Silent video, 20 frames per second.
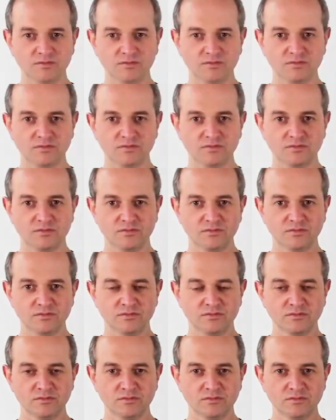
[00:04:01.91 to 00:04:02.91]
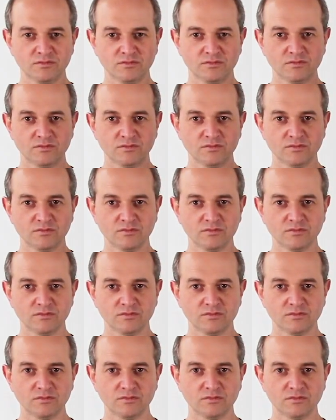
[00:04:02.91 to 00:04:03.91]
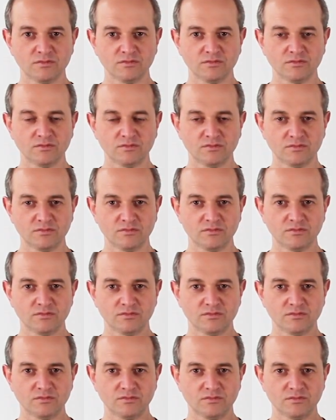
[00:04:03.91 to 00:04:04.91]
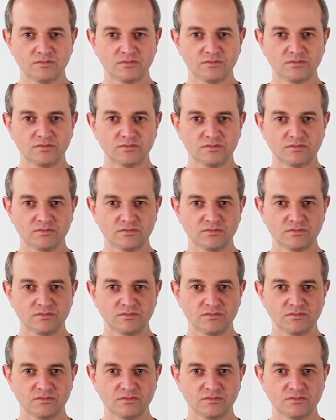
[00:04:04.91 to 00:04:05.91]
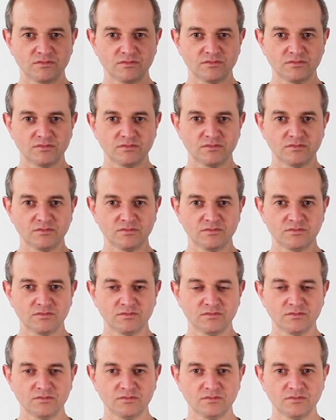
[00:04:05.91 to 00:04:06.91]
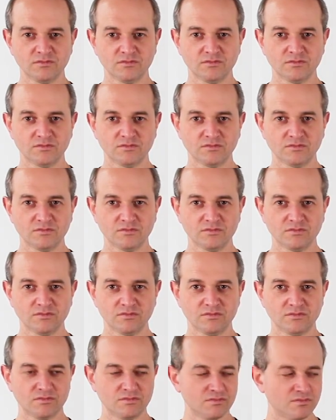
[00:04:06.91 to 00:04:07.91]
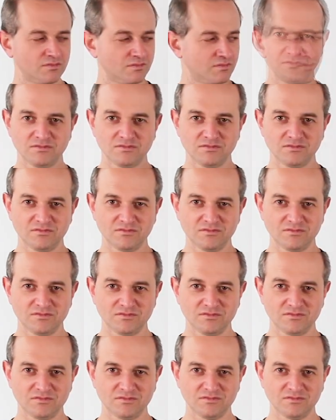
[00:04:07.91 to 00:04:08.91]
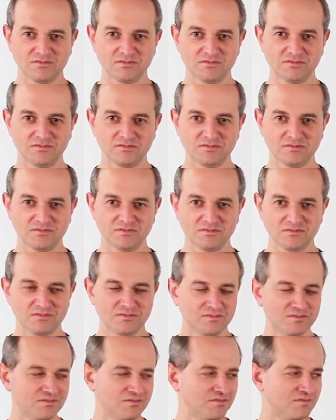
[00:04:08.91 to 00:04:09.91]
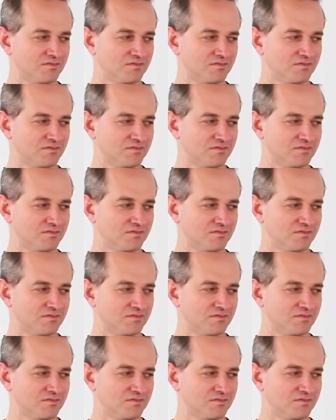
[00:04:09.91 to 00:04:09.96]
The person shown says nothing.